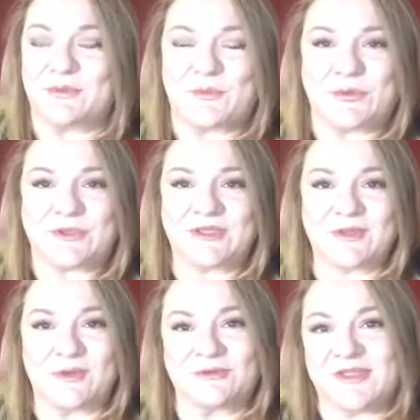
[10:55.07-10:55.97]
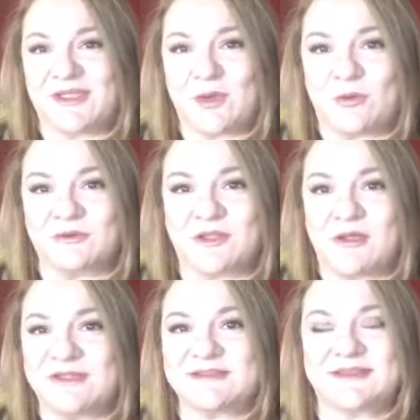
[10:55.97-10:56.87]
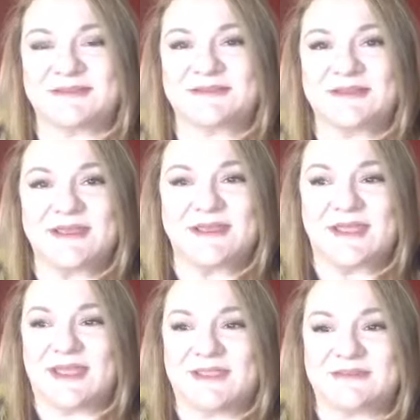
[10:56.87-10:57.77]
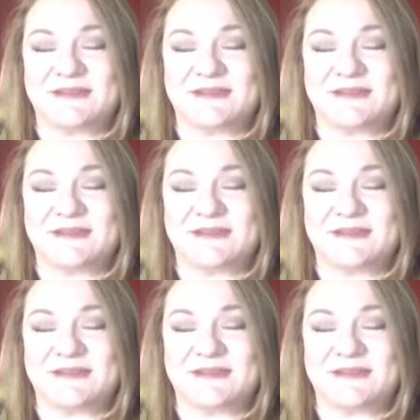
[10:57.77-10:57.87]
working all day, all night and